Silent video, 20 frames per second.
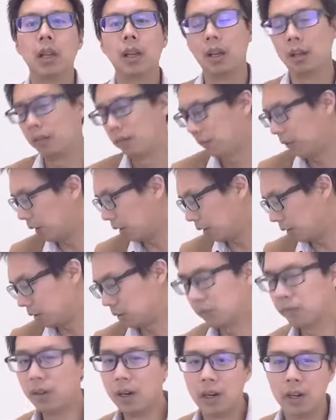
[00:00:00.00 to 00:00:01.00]
It feels
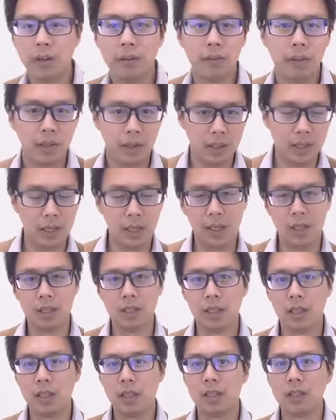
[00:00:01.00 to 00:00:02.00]
very, very
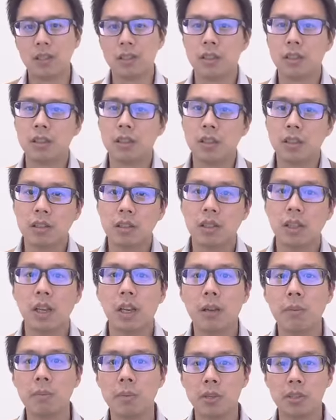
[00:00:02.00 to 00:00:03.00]
nice. It's just
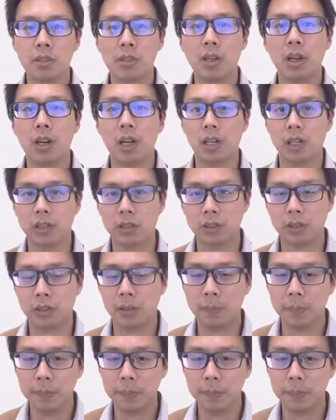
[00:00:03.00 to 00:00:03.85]
like massage.